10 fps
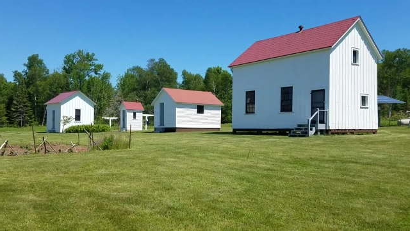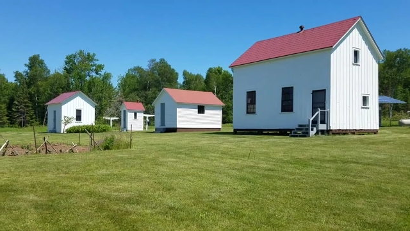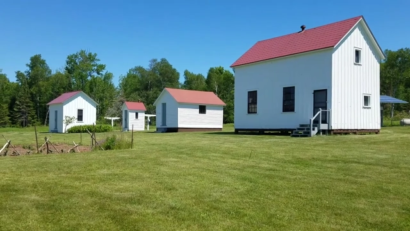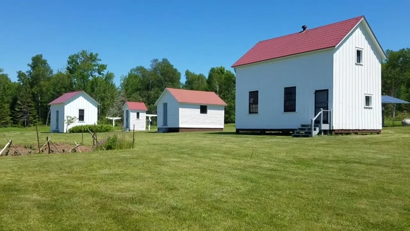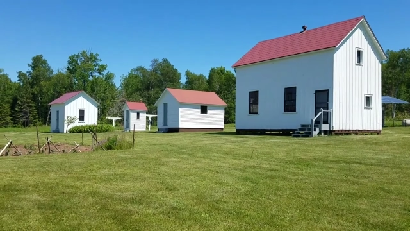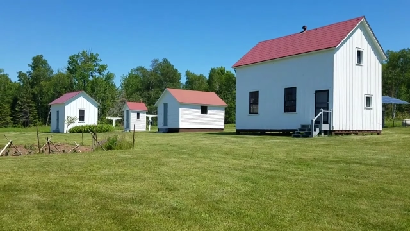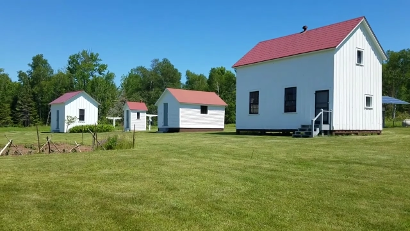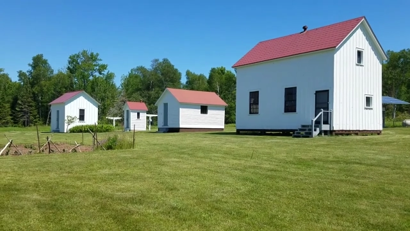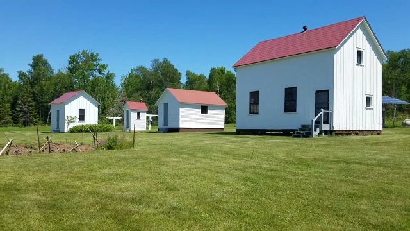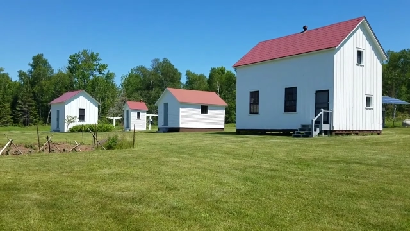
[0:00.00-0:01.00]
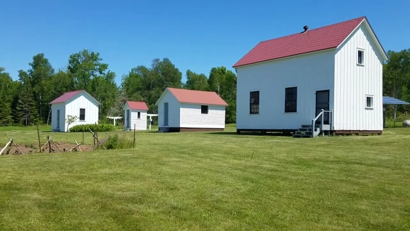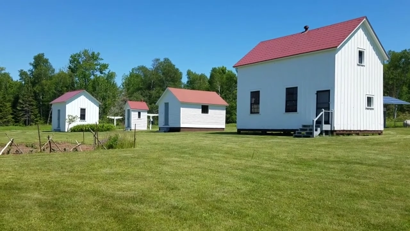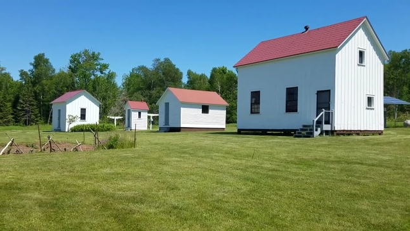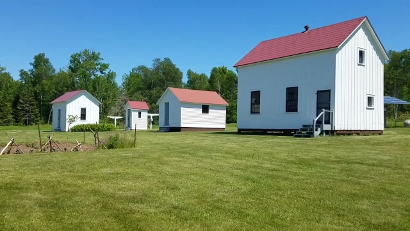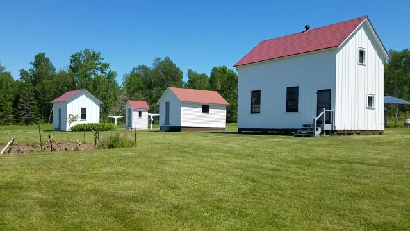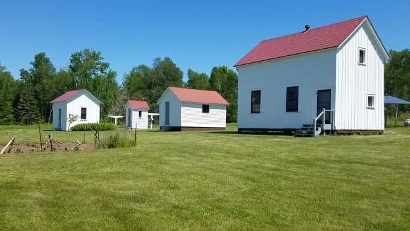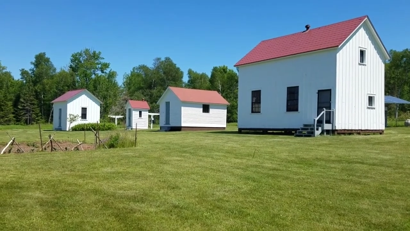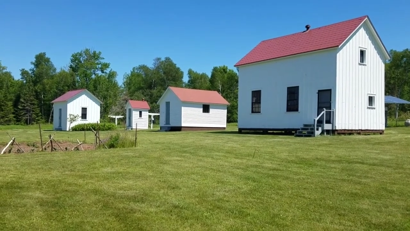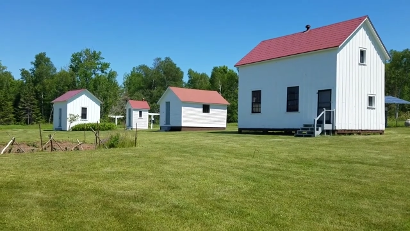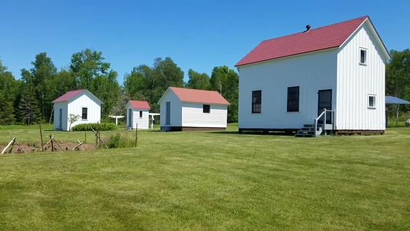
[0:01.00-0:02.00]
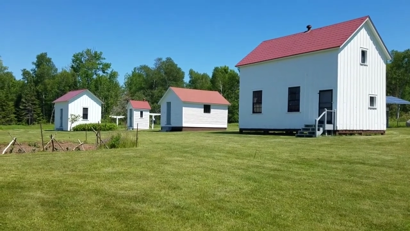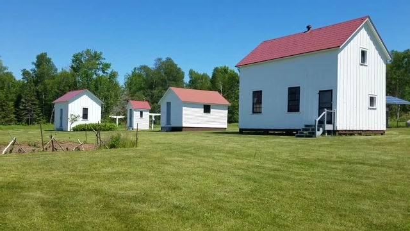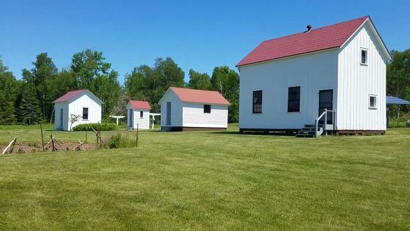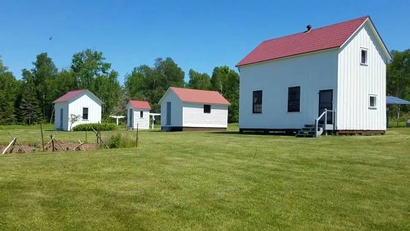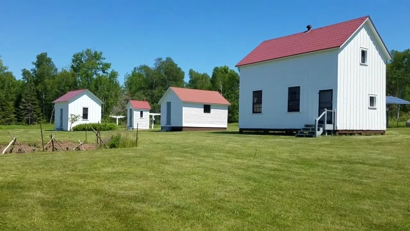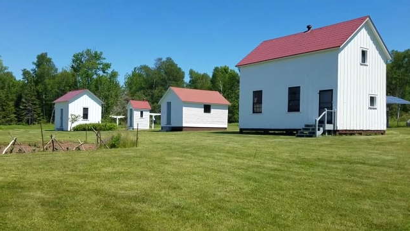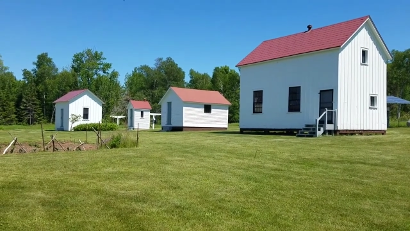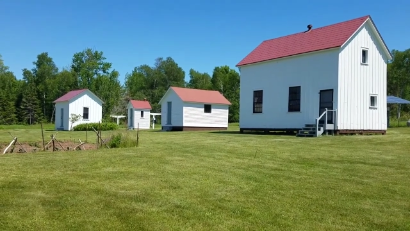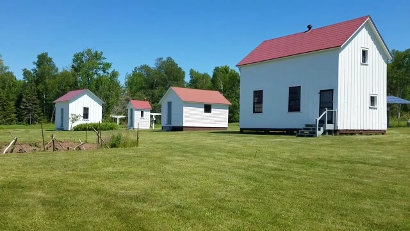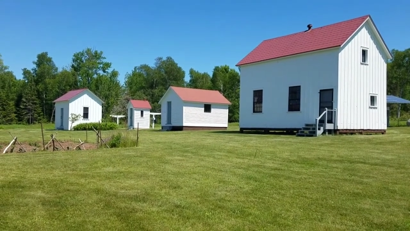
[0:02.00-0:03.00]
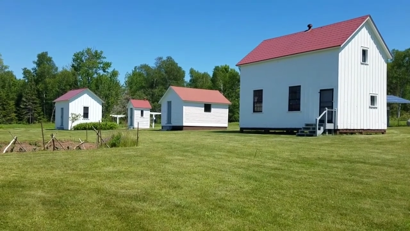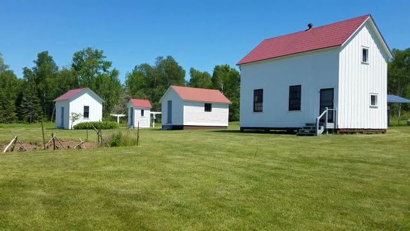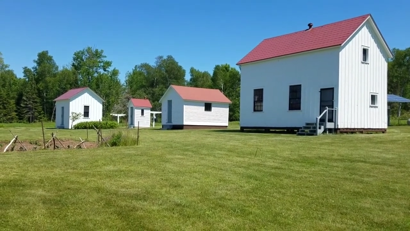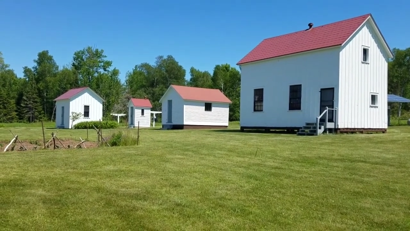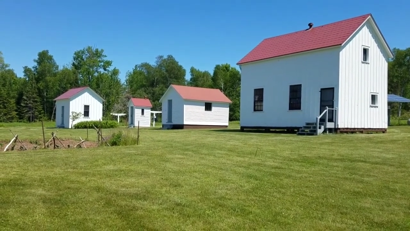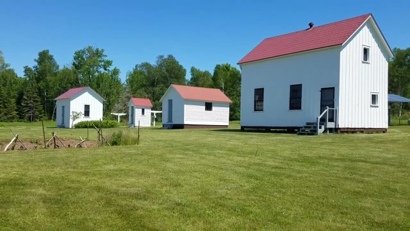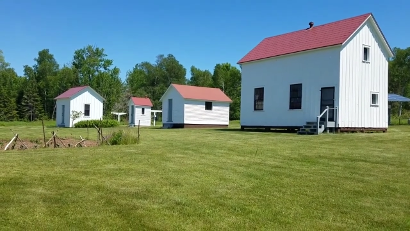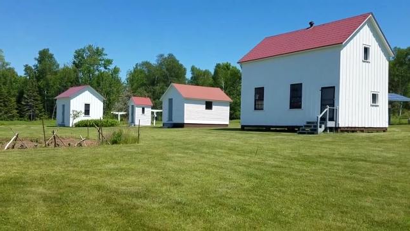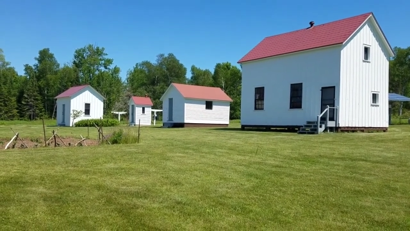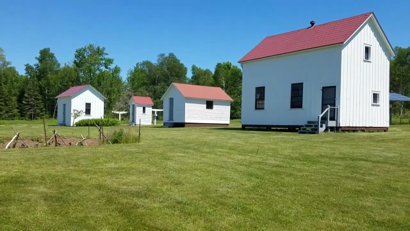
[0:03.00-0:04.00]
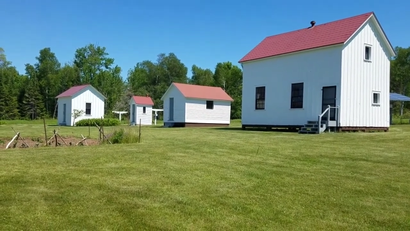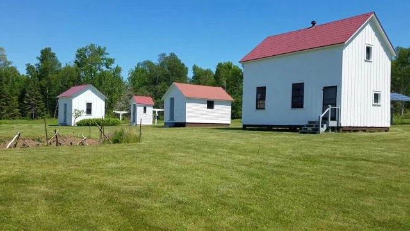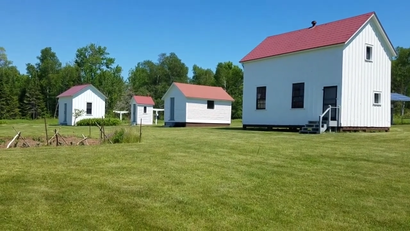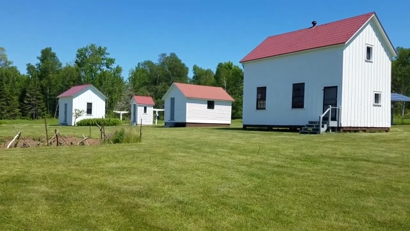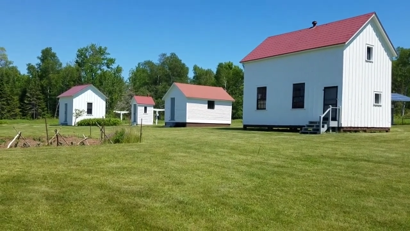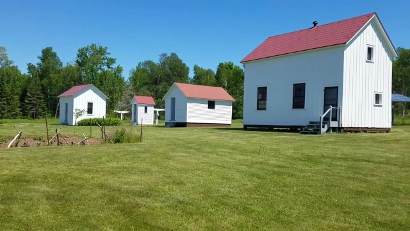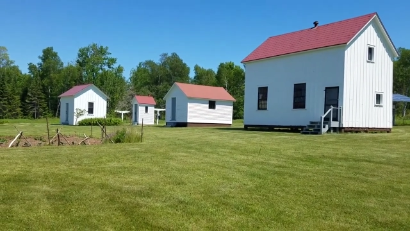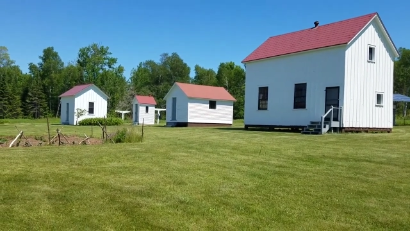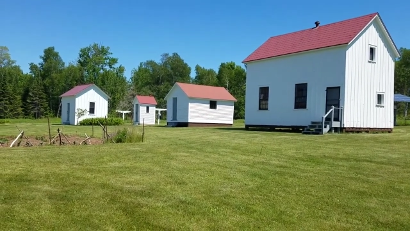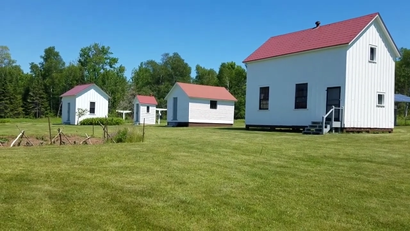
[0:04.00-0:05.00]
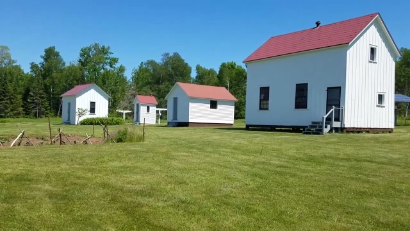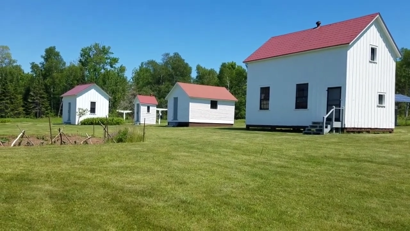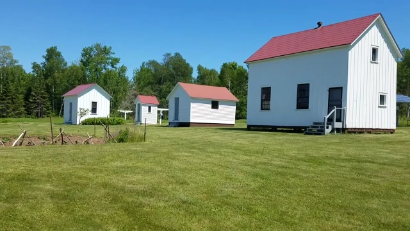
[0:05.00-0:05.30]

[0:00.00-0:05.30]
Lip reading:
[unreadable: no face in view]